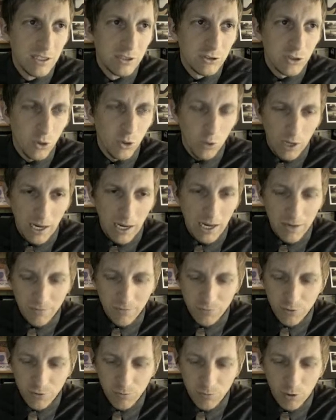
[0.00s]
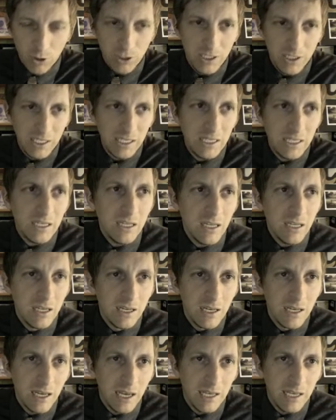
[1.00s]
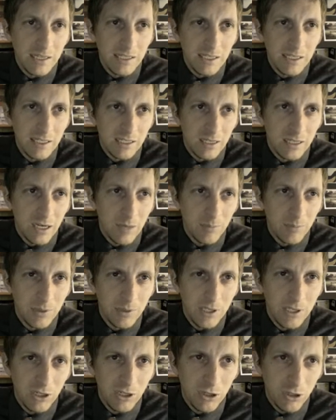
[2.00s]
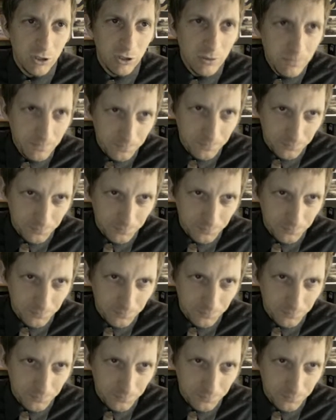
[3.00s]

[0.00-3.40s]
So M for marquee, and then up here,